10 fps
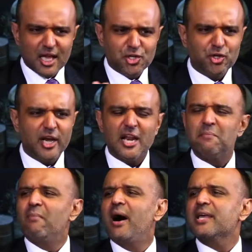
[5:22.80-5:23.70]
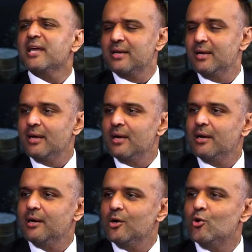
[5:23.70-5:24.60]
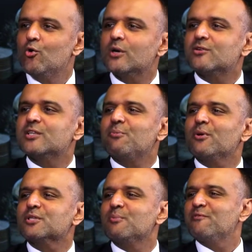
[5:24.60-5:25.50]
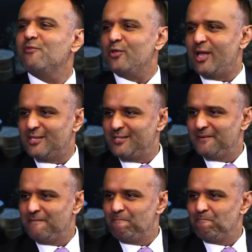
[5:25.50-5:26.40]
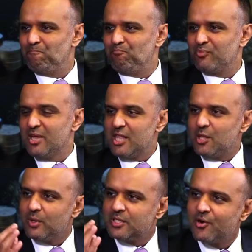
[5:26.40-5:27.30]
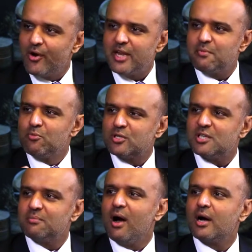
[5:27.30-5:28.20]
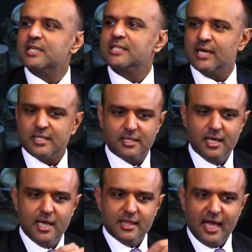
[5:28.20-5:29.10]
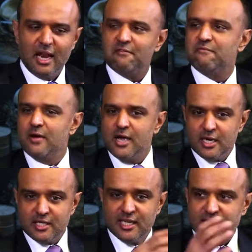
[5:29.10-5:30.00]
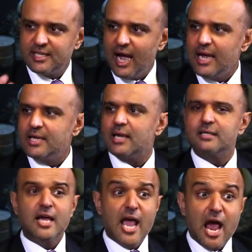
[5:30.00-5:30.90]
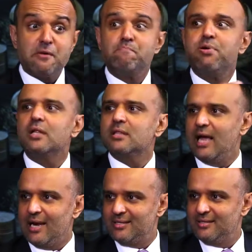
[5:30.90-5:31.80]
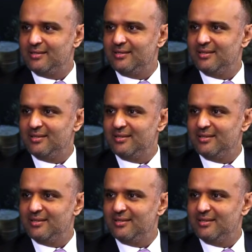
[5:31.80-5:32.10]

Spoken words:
that you can admire. Who was responsible for that? There was great Muslim architects that had designed it, had built that